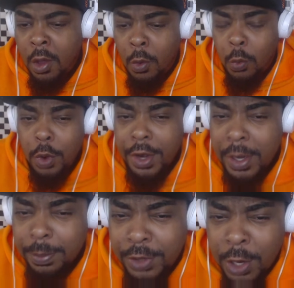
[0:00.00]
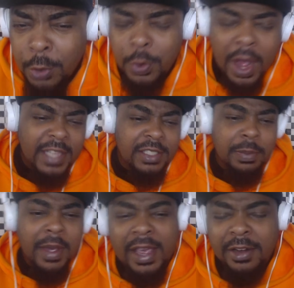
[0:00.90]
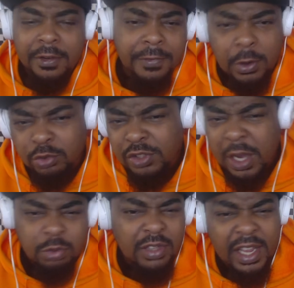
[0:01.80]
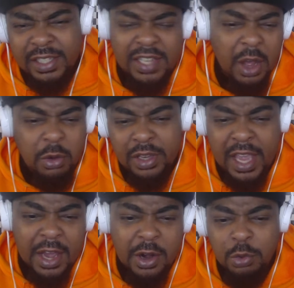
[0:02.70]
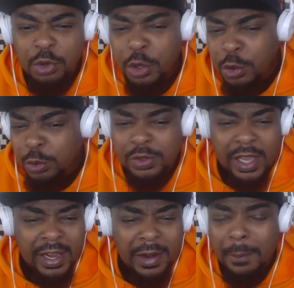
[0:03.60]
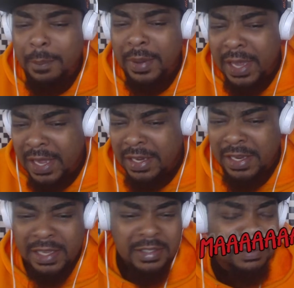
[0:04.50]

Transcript: What up, though? Heist Man Da Foe. Talk that talk, ghetto news and opinions.